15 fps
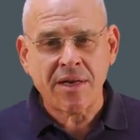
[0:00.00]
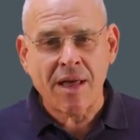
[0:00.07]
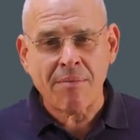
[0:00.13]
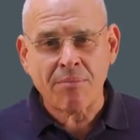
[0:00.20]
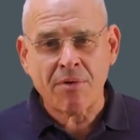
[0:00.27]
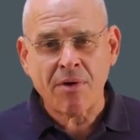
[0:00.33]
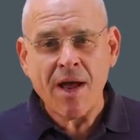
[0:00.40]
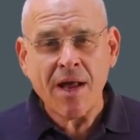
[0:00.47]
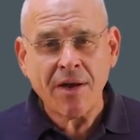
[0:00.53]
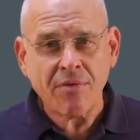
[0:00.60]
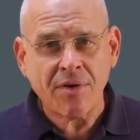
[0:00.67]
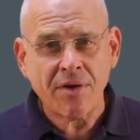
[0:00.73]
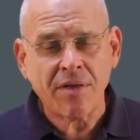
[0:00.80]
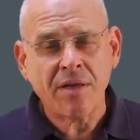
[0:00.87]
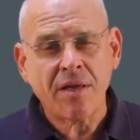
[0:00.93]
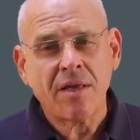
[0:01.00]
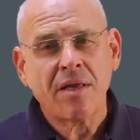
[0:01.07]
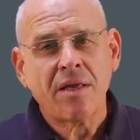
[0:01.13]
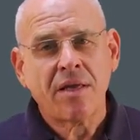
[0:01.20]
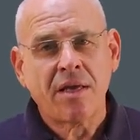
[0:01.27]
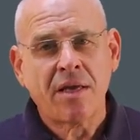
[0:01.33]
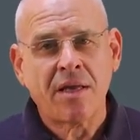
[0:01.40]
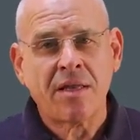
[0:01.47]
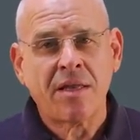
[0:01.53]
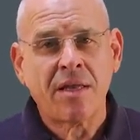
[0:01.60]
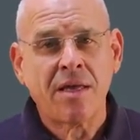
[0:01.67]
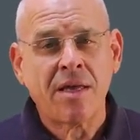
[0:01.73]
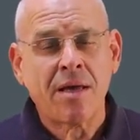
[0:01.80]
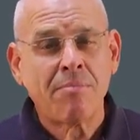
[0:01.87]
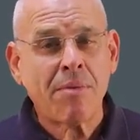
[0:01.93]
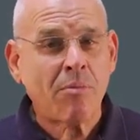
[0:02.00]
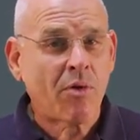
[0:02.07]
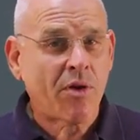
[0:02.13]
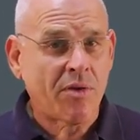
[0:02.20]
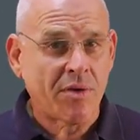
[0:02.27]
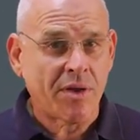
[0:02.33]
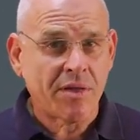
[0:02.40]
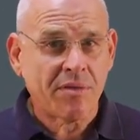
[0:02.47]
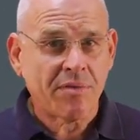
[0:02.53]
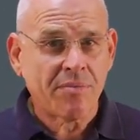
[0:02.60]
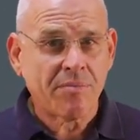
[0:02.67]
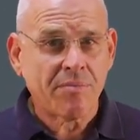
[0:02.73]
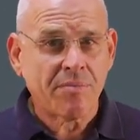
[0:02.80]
number 100 in the uh, memory unit.